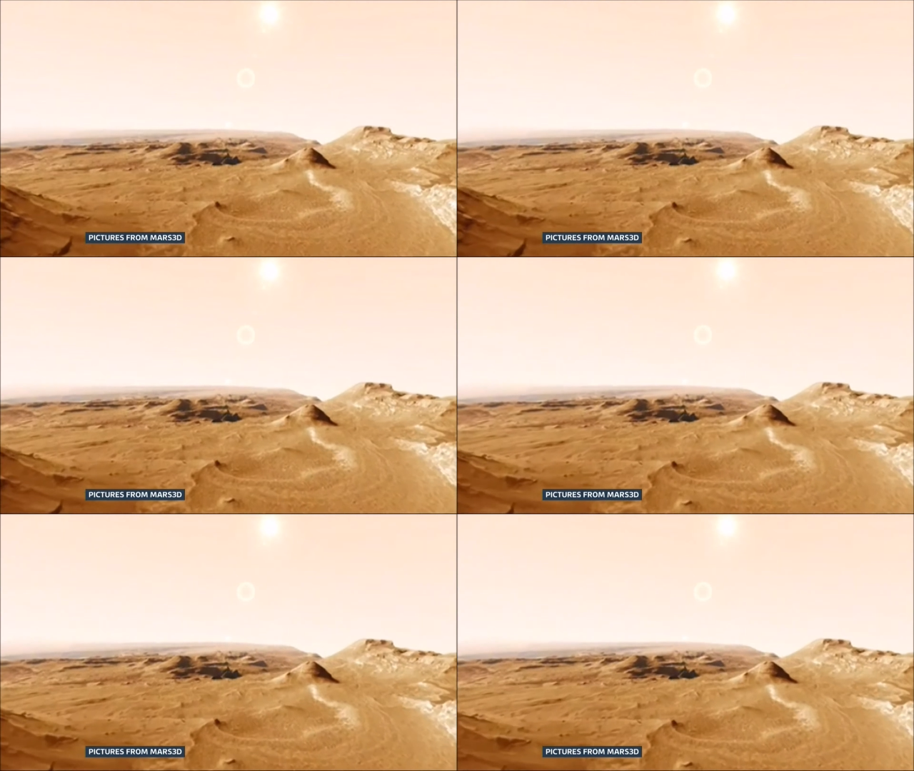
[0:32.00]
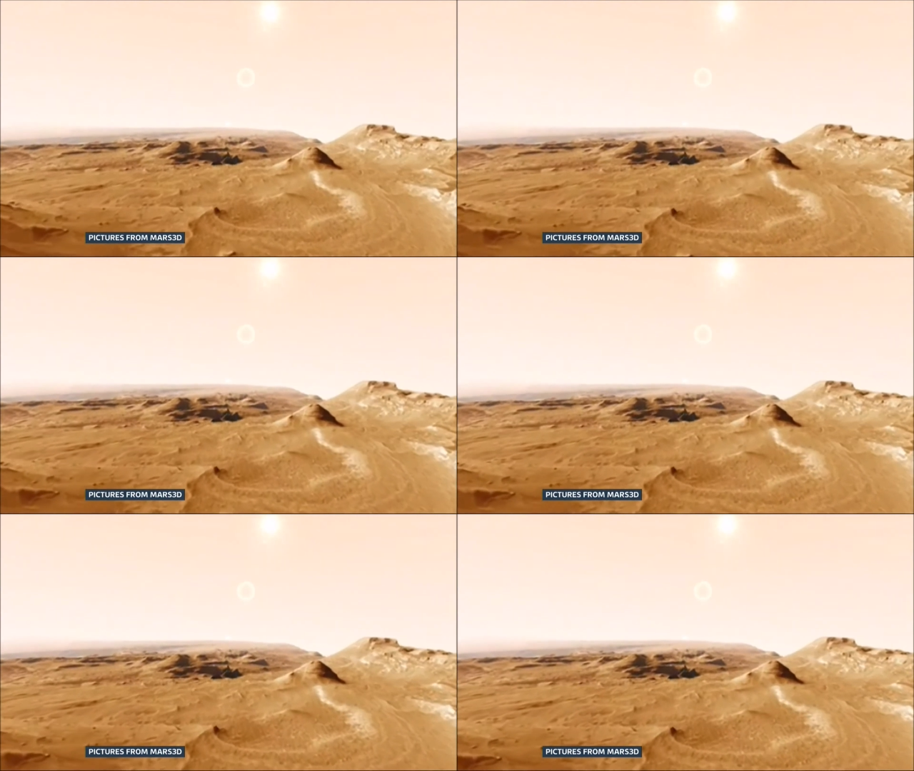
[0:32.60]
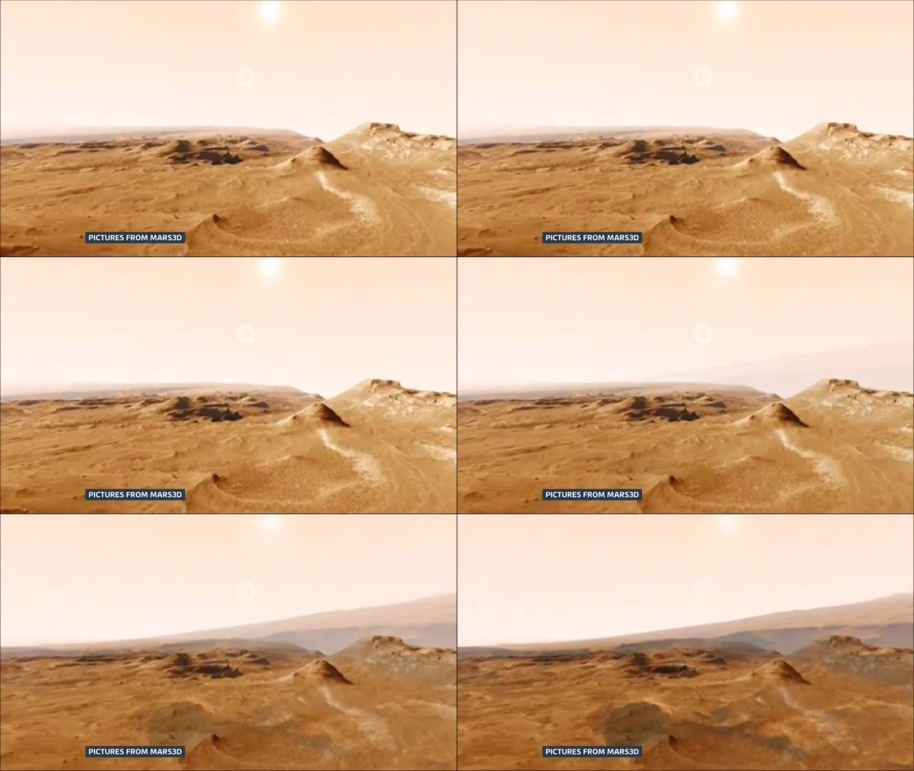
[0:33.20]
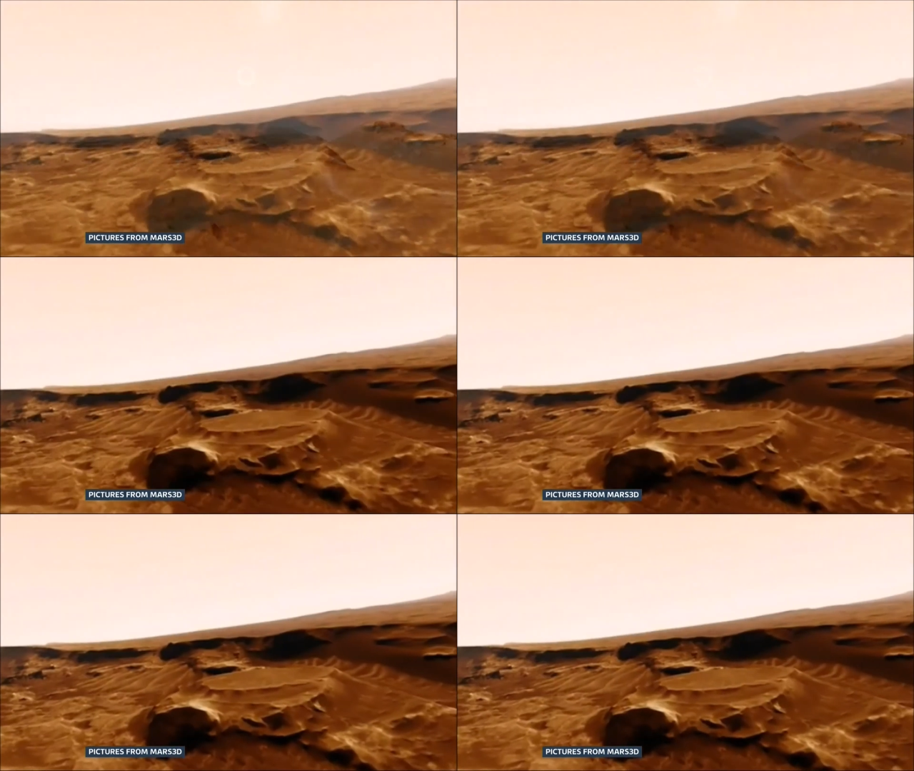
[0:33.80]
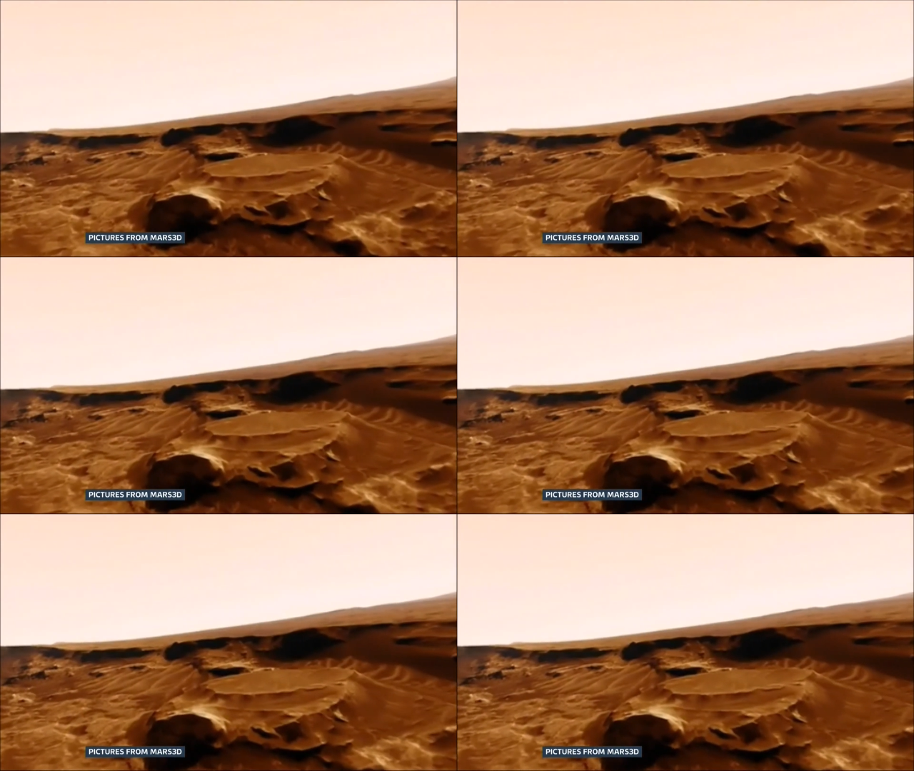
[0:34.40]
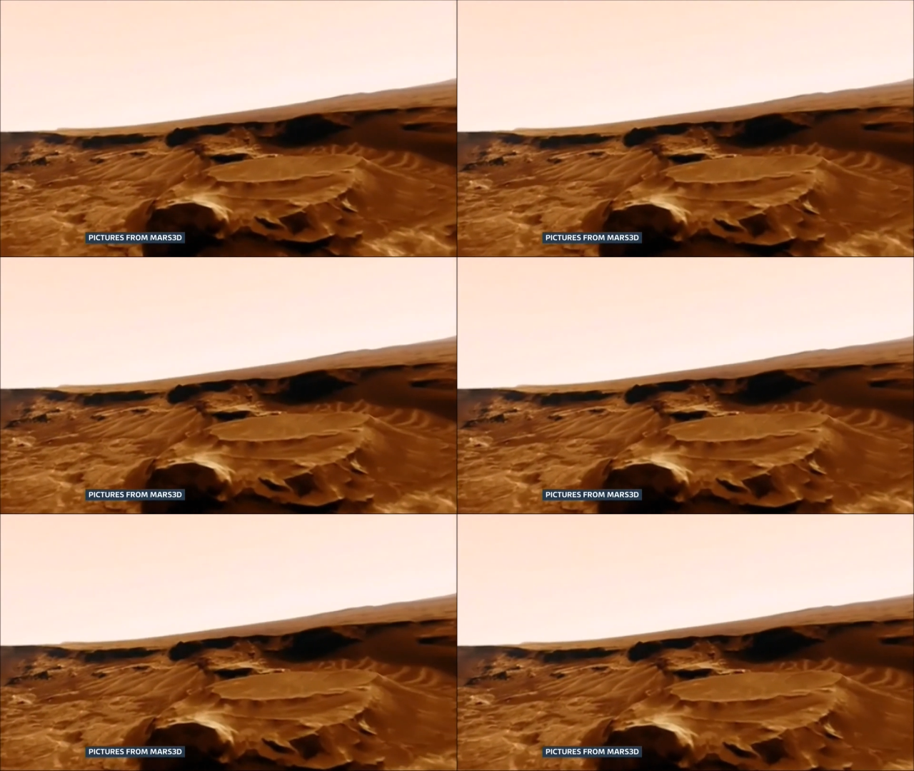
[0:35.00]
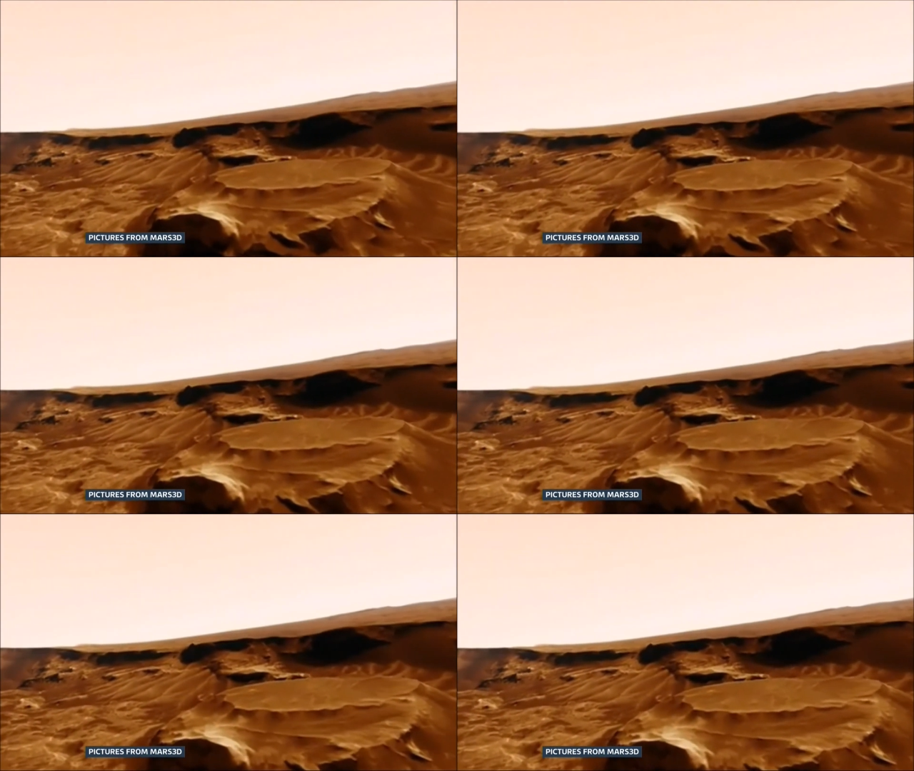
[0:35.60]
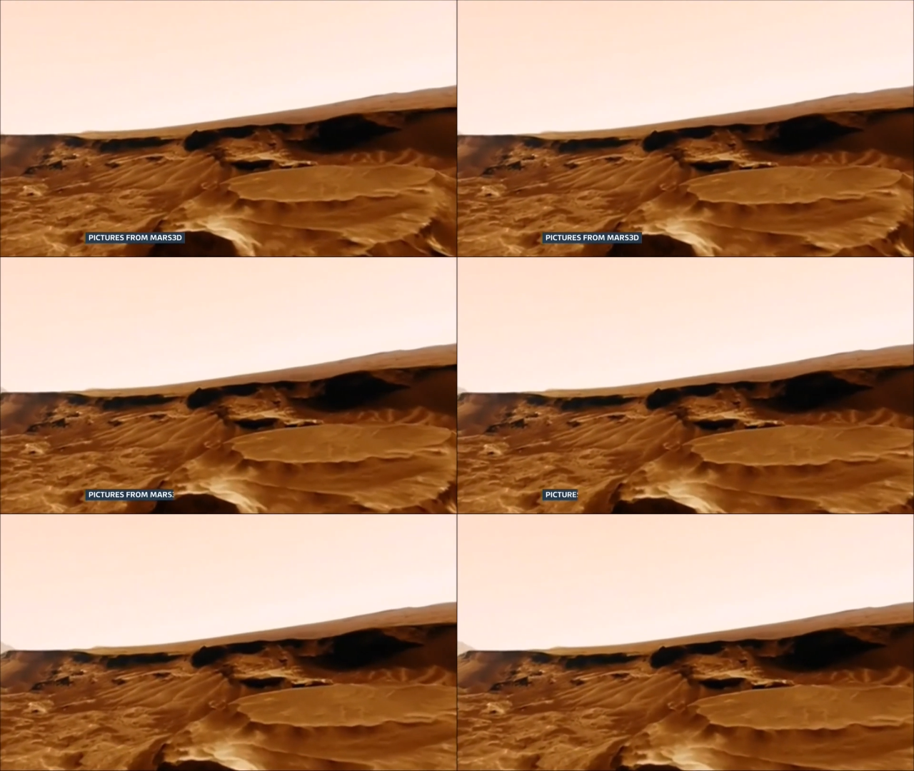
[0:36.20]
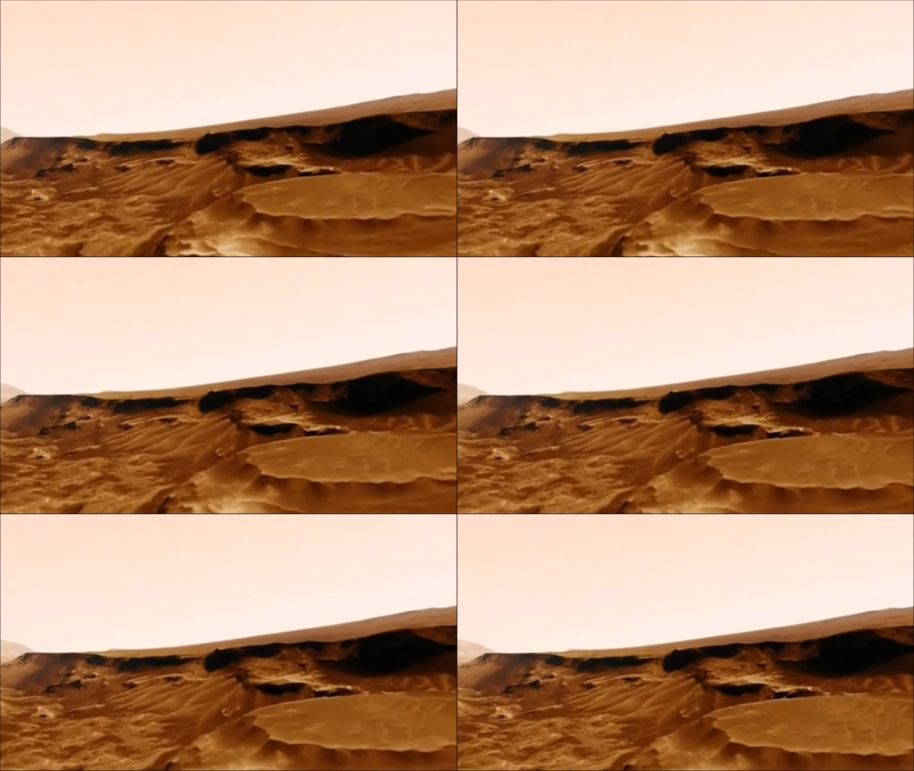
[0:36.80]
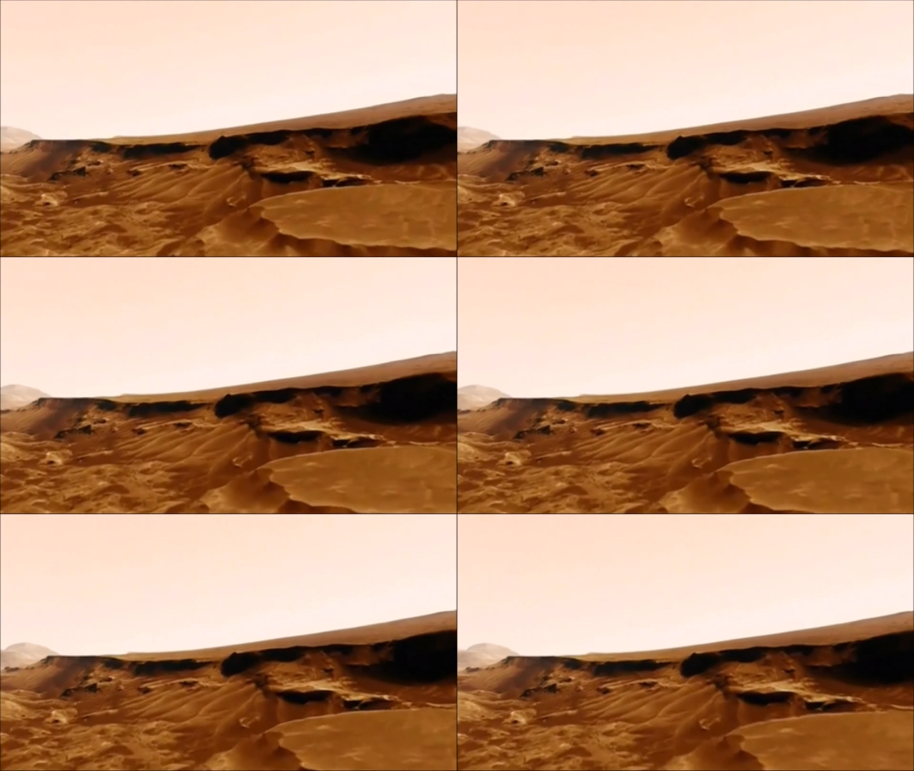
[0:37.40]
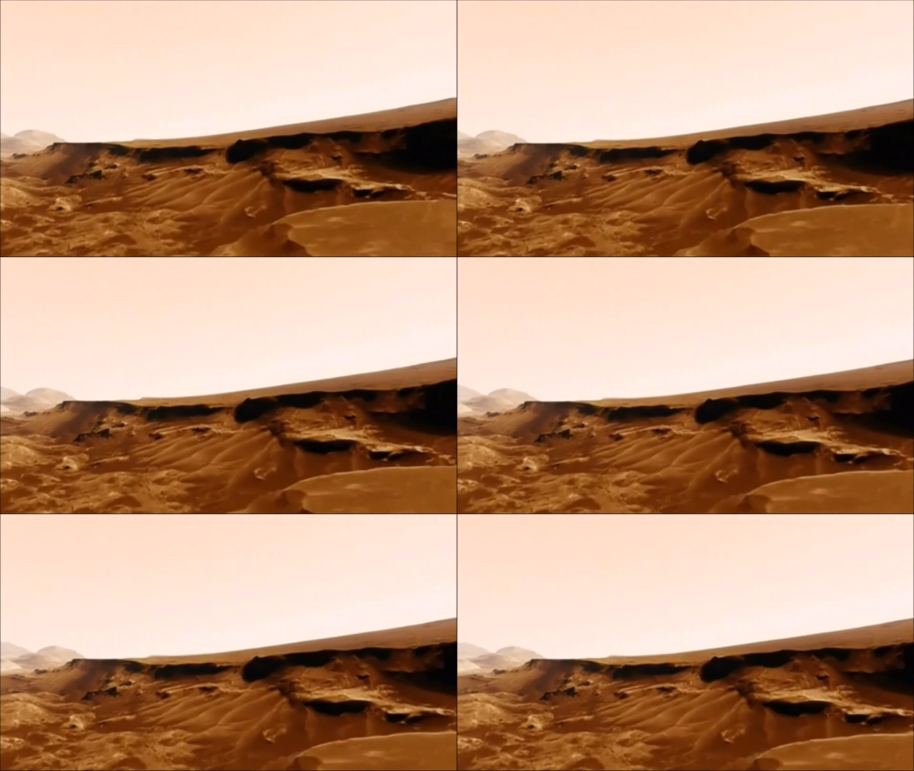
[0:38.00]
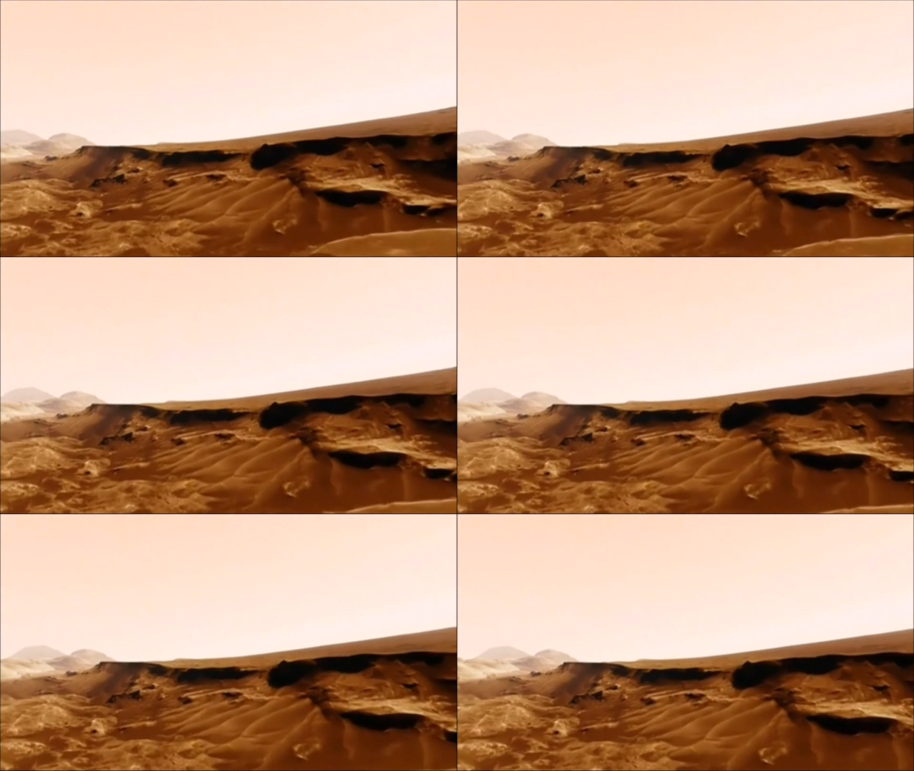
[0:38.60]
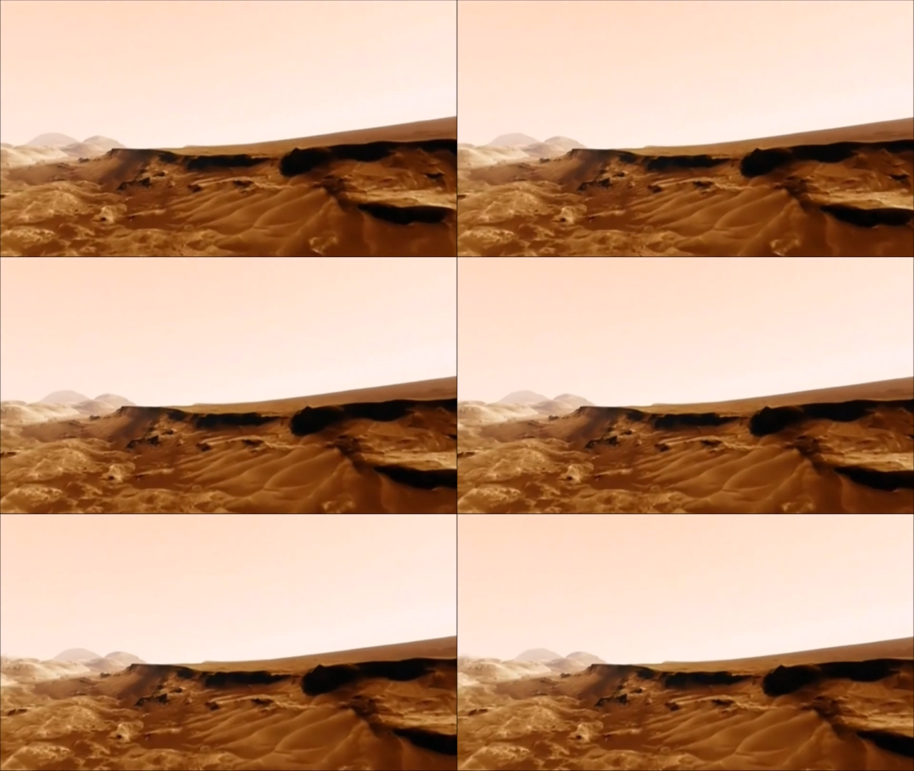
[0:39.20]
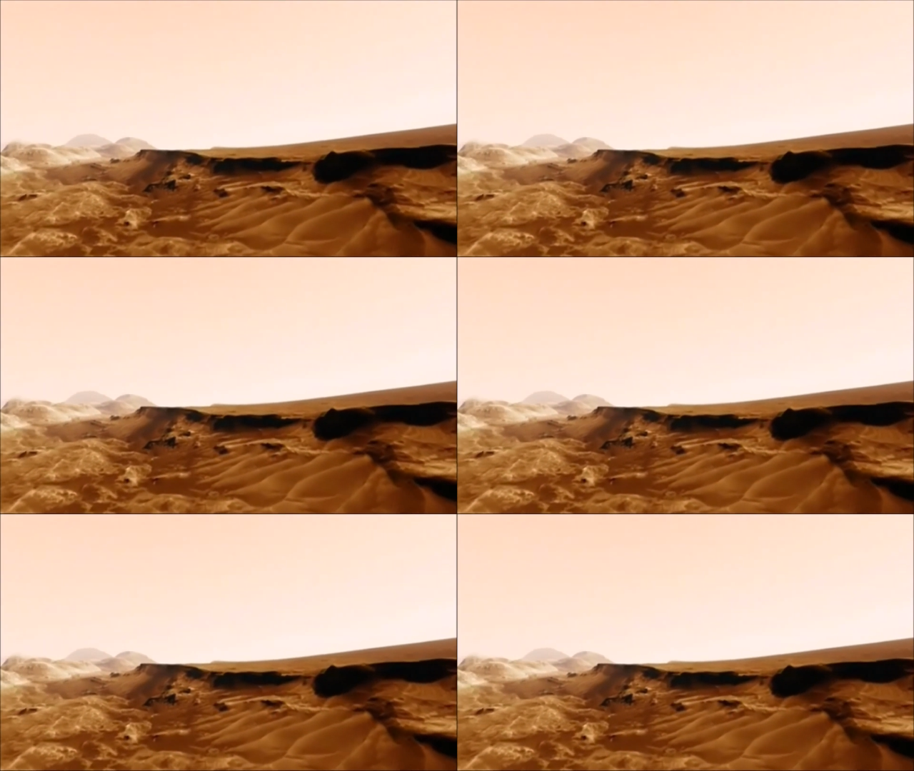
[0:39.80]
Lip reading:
(no speaker visible)